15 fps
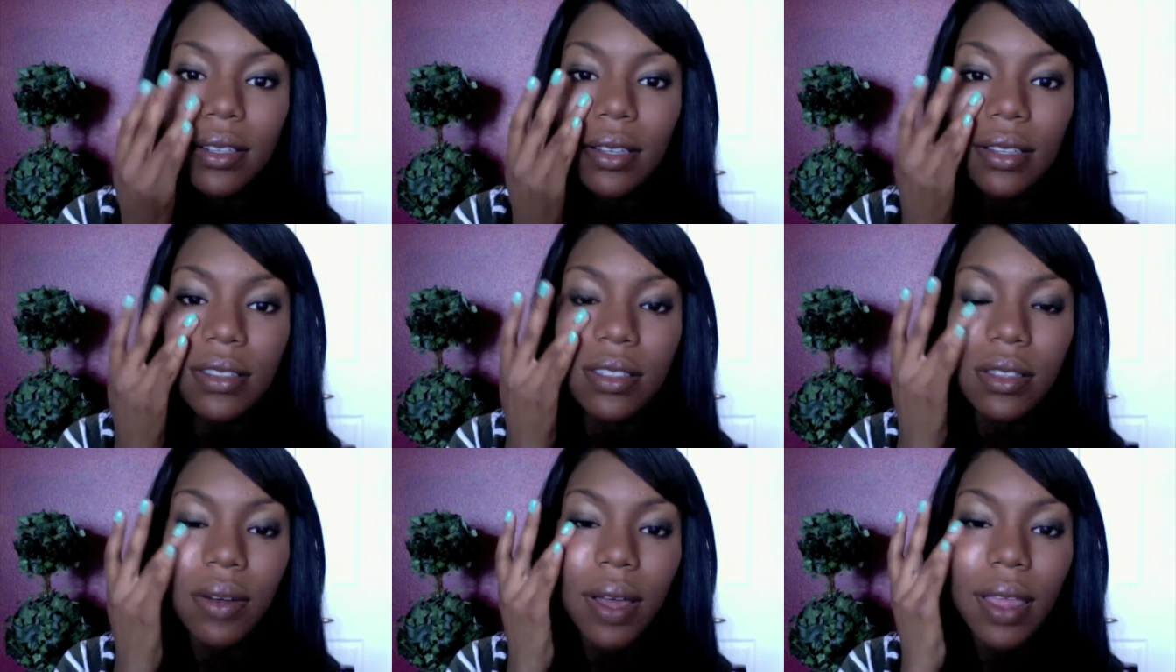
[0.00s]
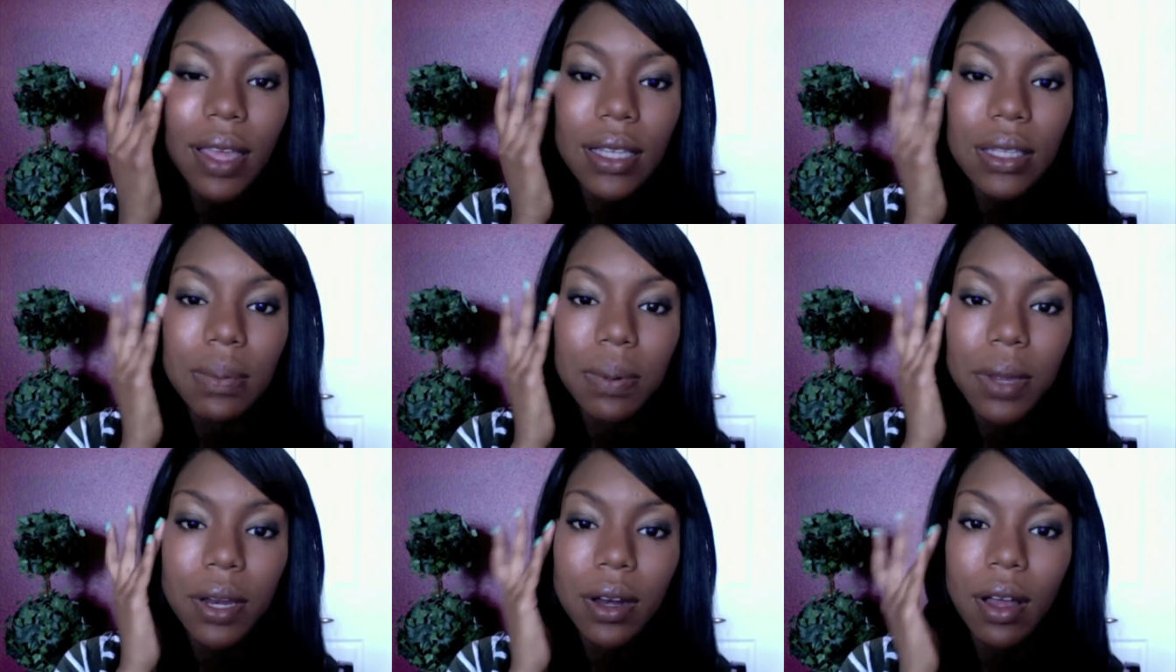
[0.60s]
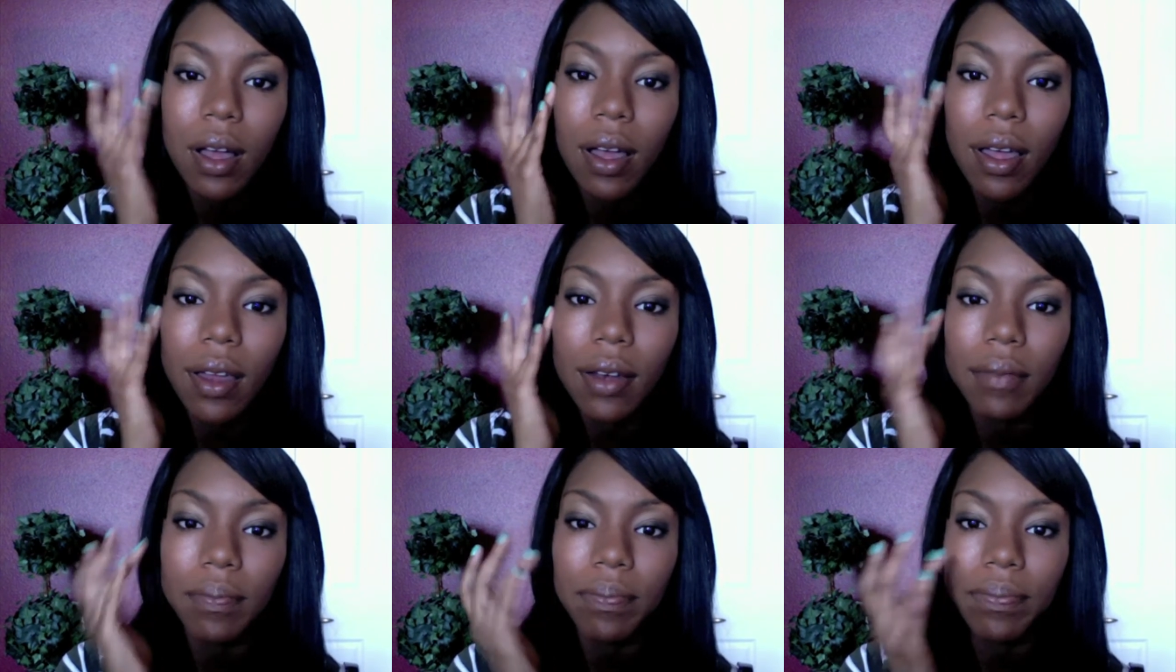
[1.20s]
And so I like to put it
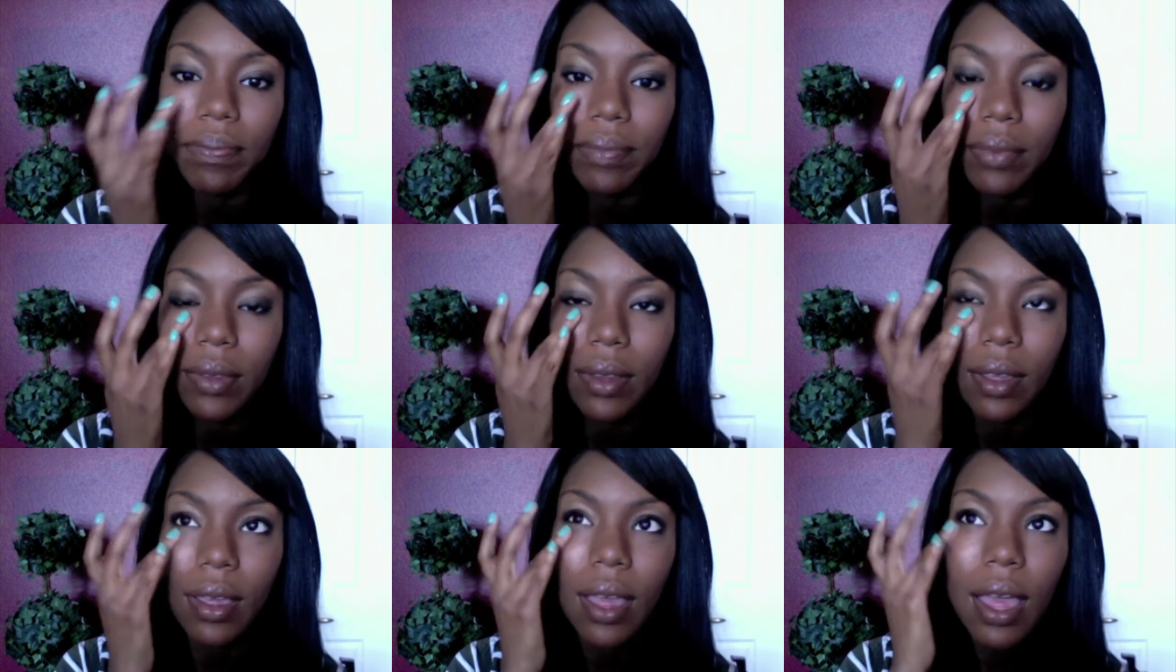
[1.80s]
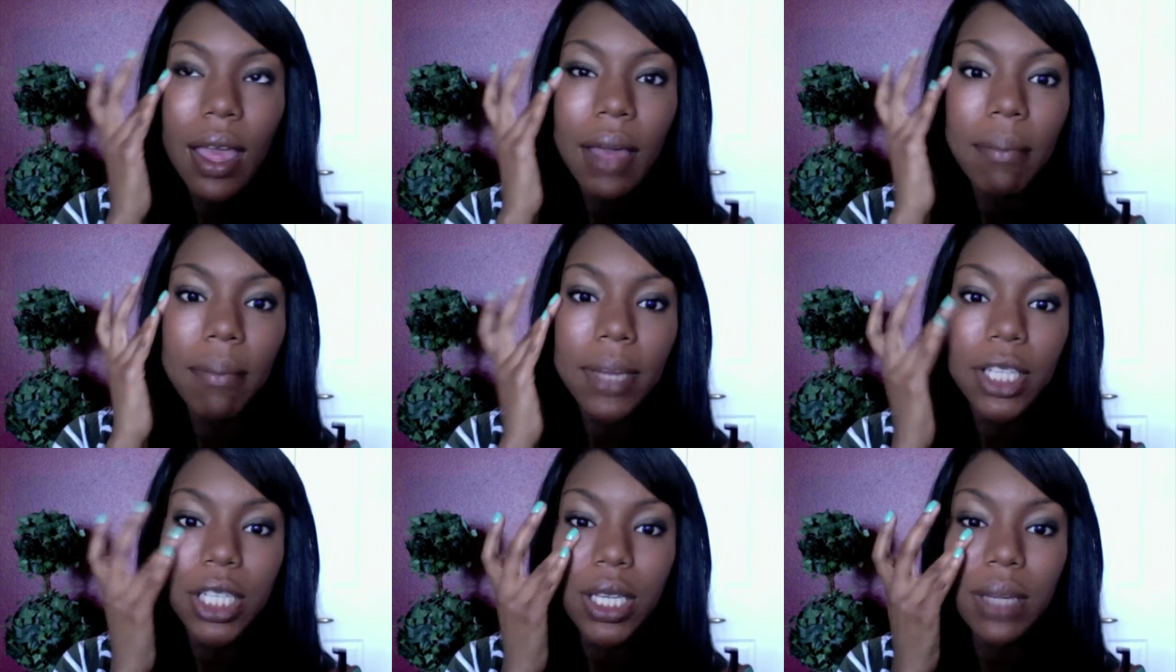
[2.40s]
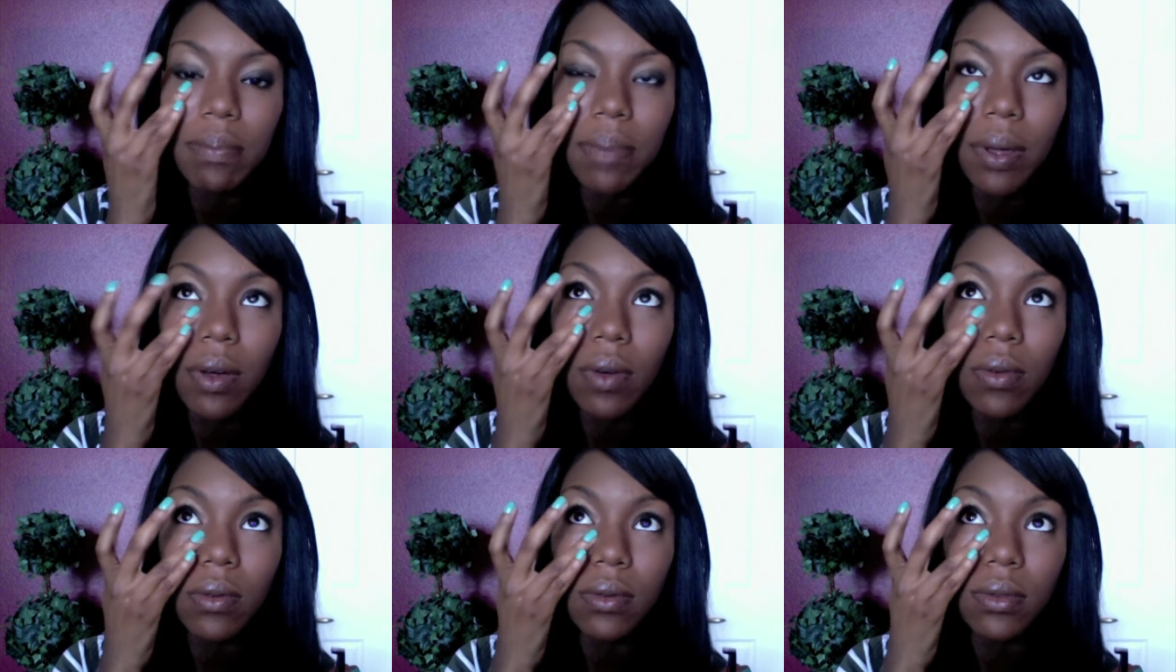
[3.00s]
on my
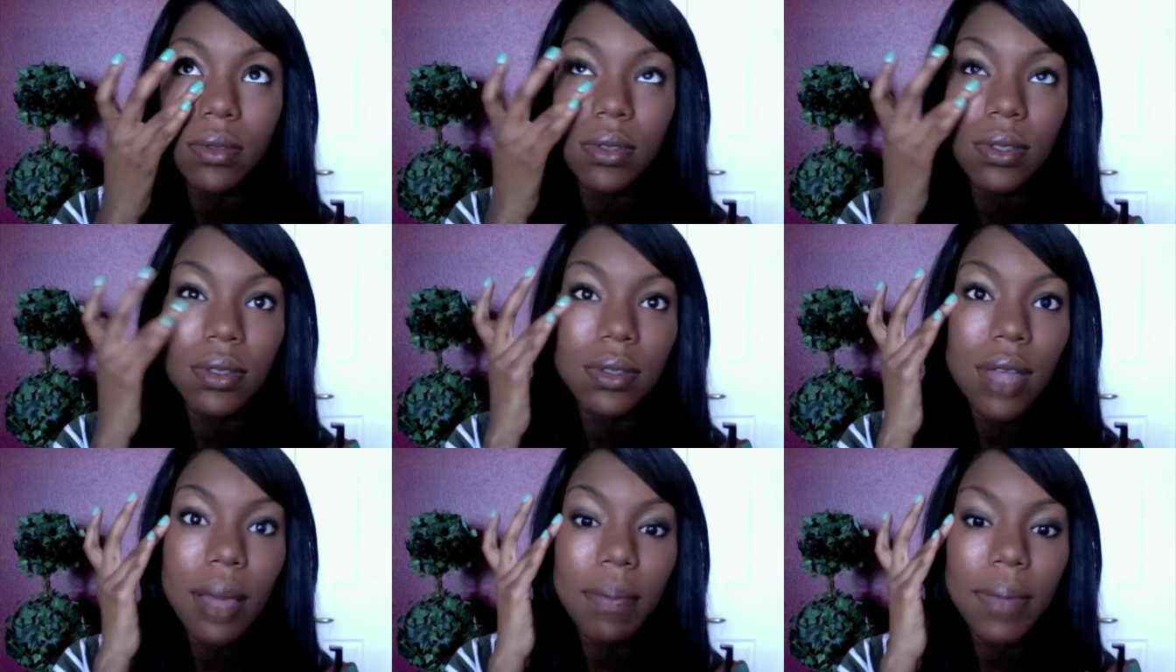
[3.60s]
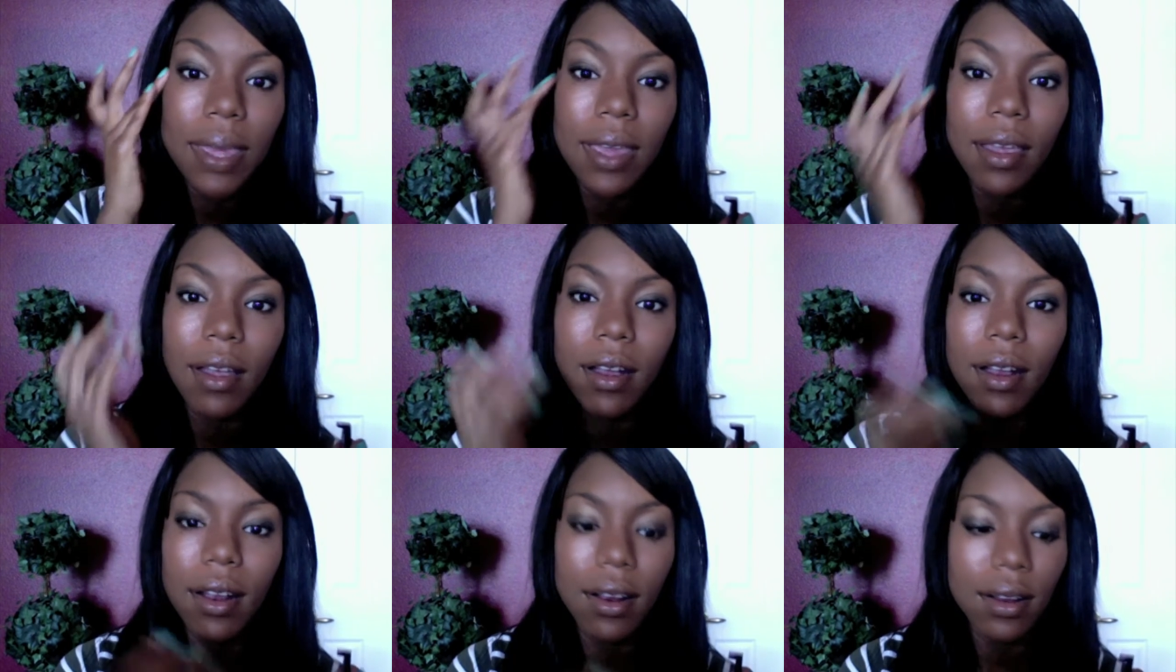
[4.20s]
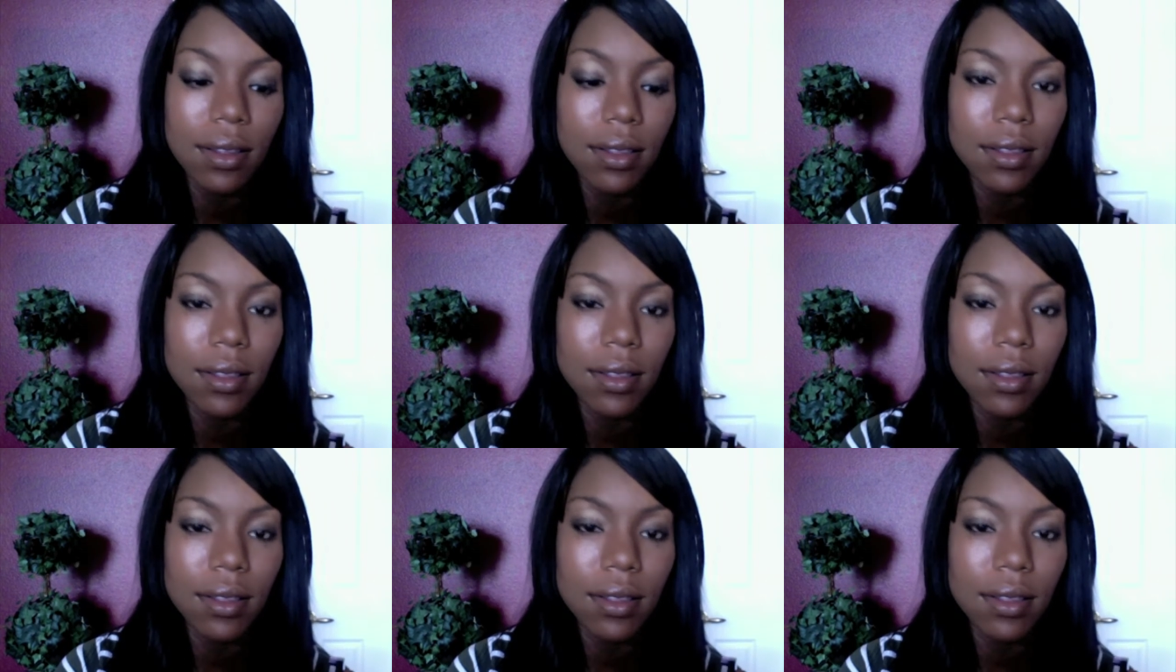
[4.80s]
cheekbones up here